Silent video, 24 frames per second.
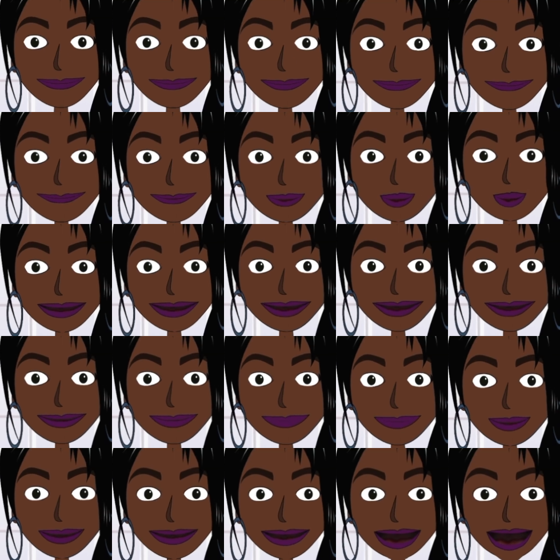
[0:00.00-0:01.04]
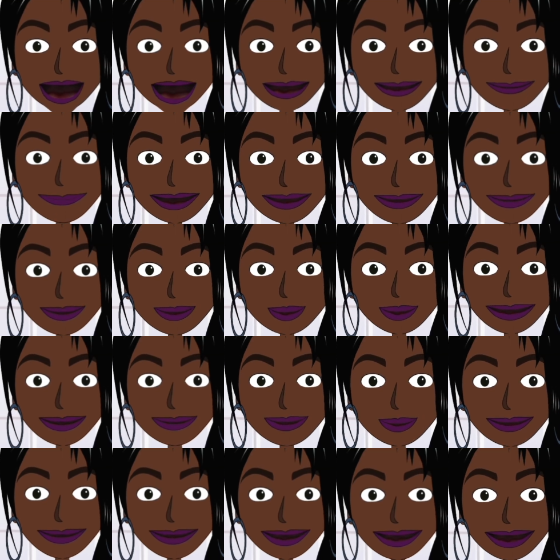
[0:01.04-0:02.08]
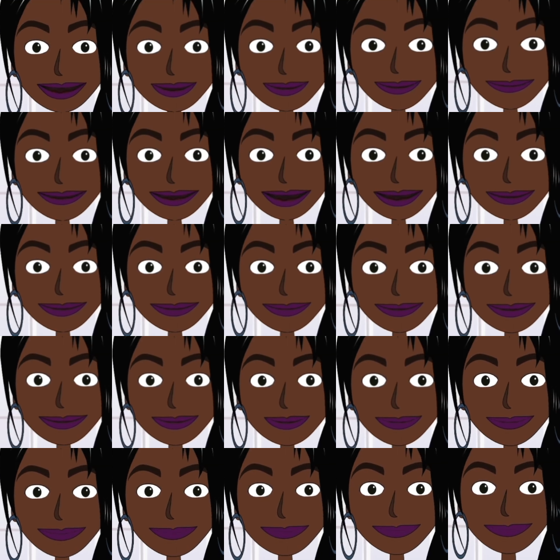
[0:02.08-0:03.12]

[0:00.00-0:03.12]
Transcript: Yes, I know that is delightfully vague.